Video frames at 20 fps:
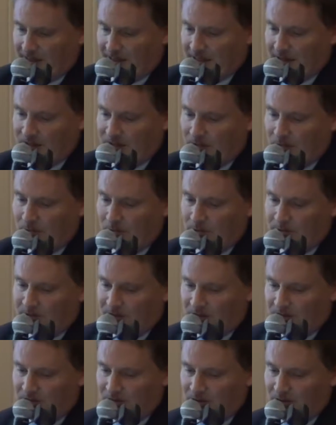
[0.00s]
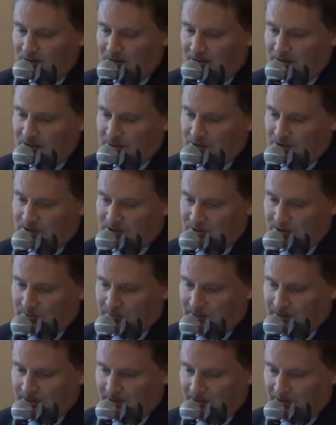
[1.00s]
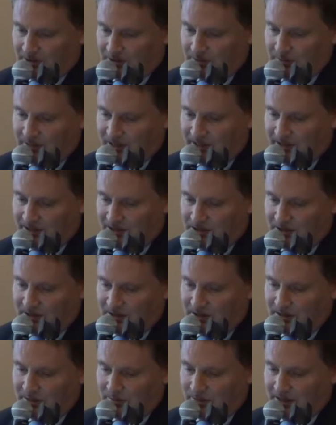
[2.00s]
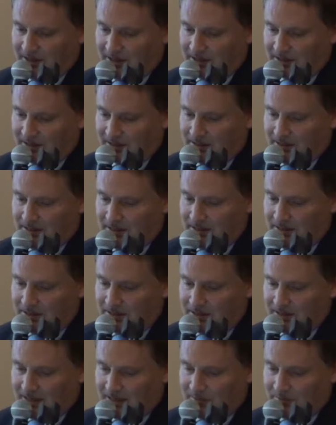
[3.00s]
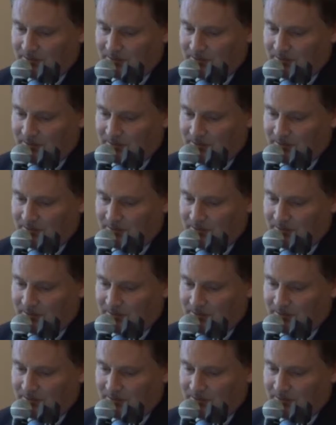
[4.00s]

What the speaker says: So new loans would just appear on the balance sheet of the bank as